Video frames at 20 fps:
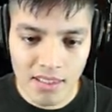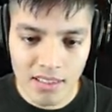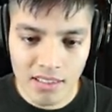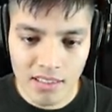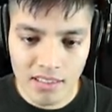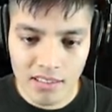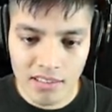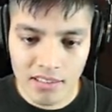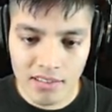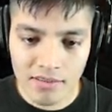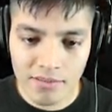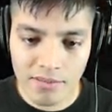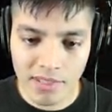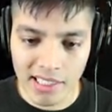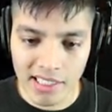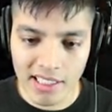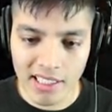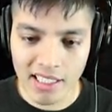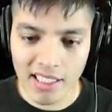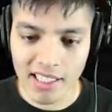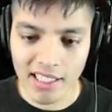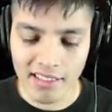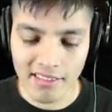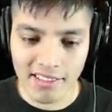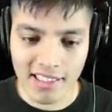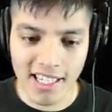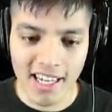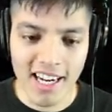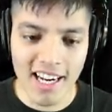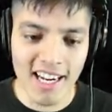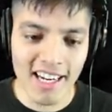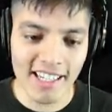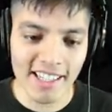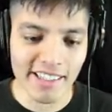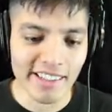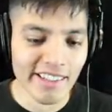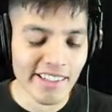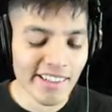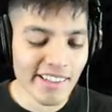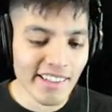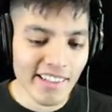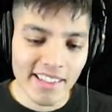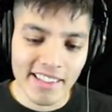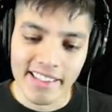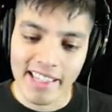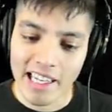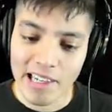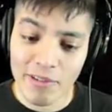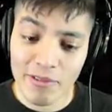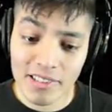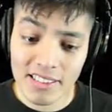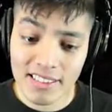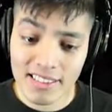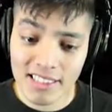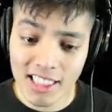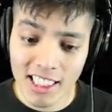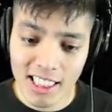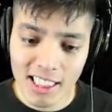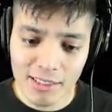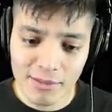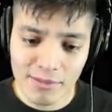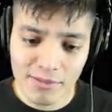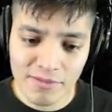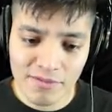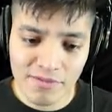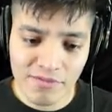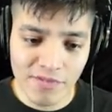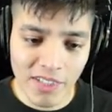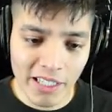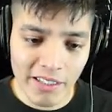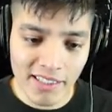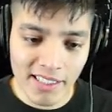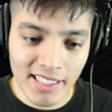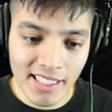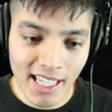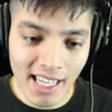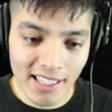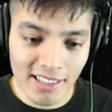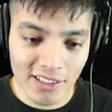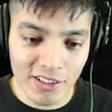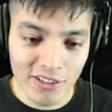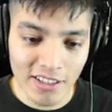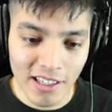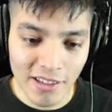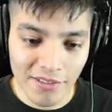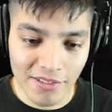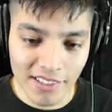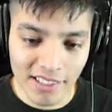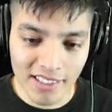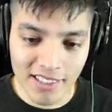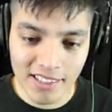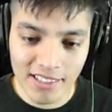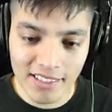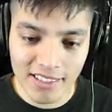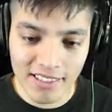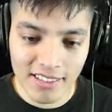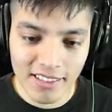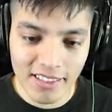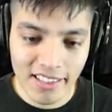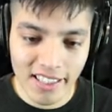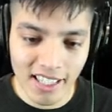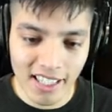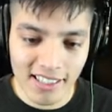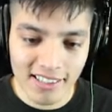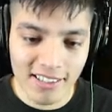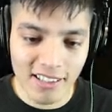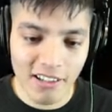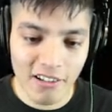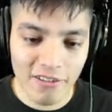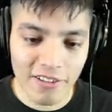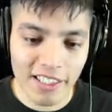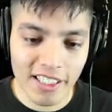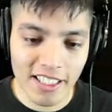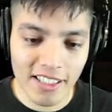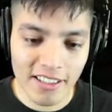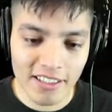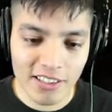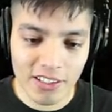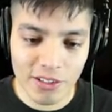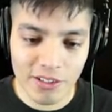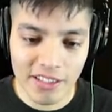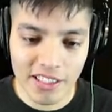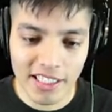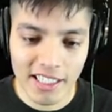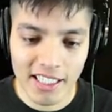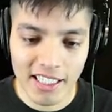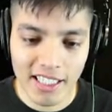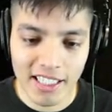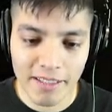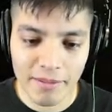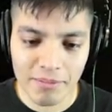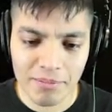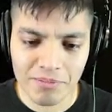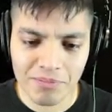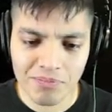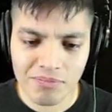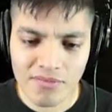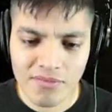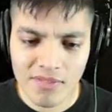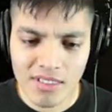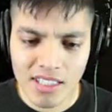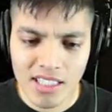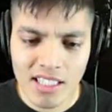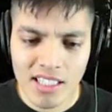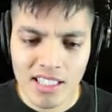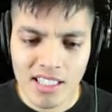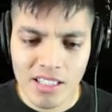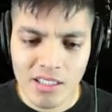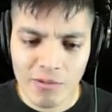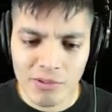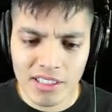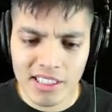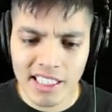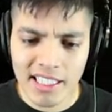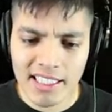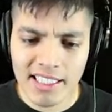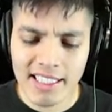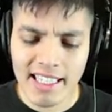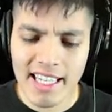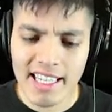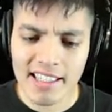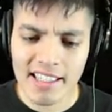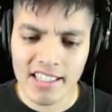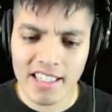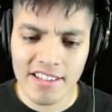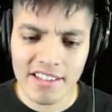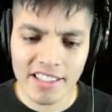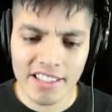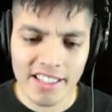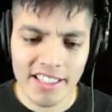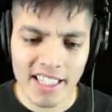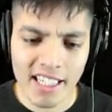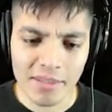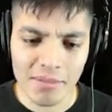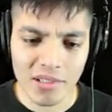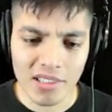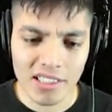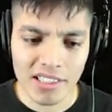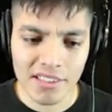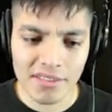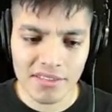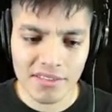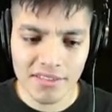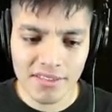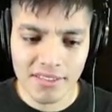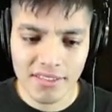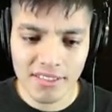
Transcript: Oh my god, okay. That was um, very catastrophic. Okay, let's go over here to the... Um, we did get another key, I believe.